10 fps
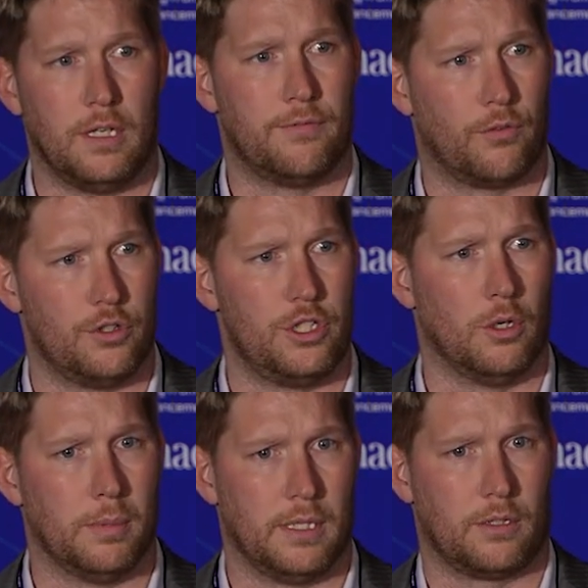for
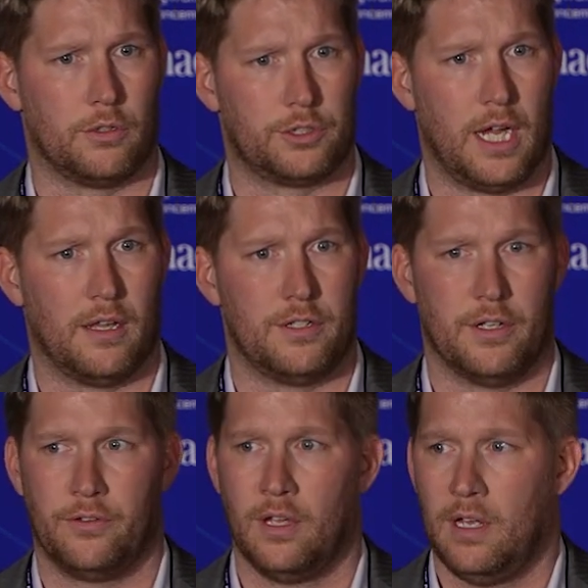geopolitical
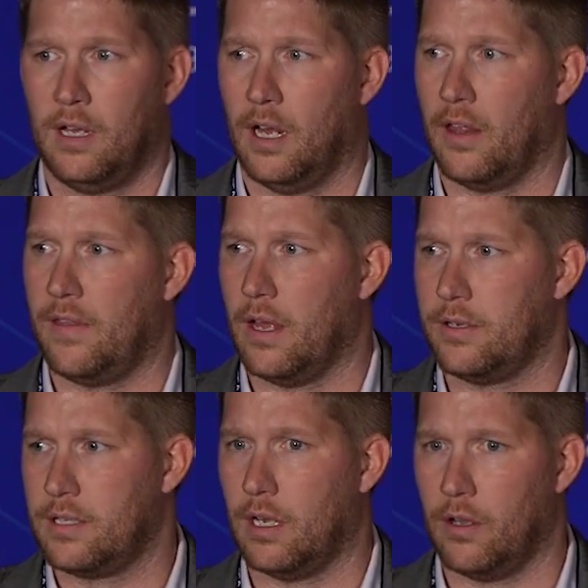challenges
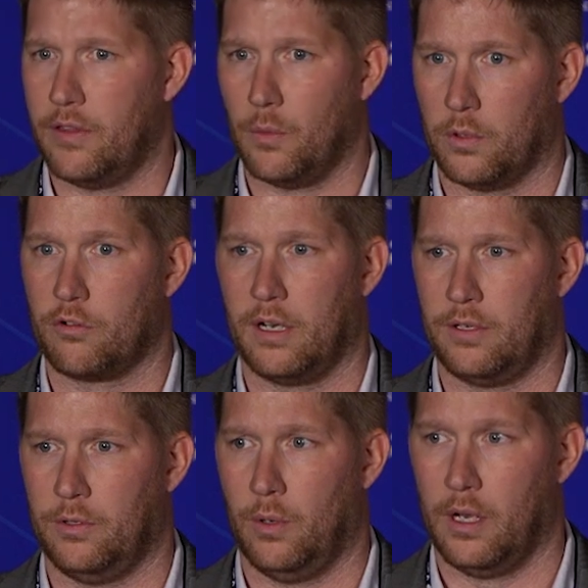that we're trying
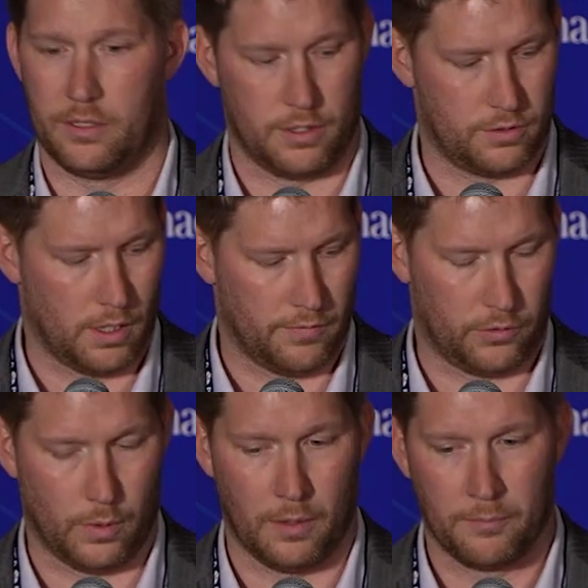to solve
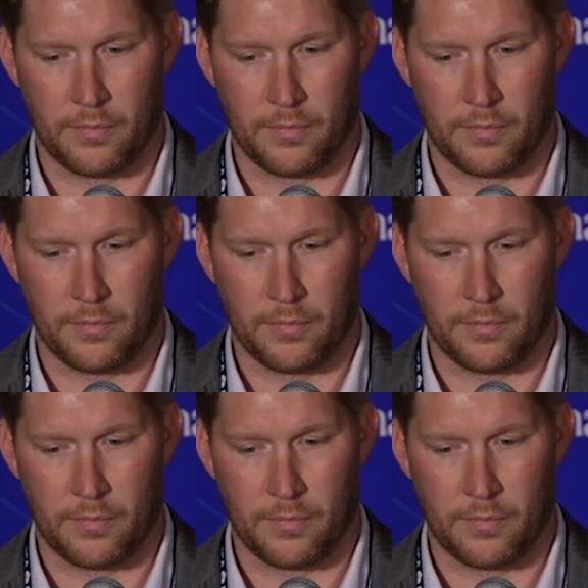as well.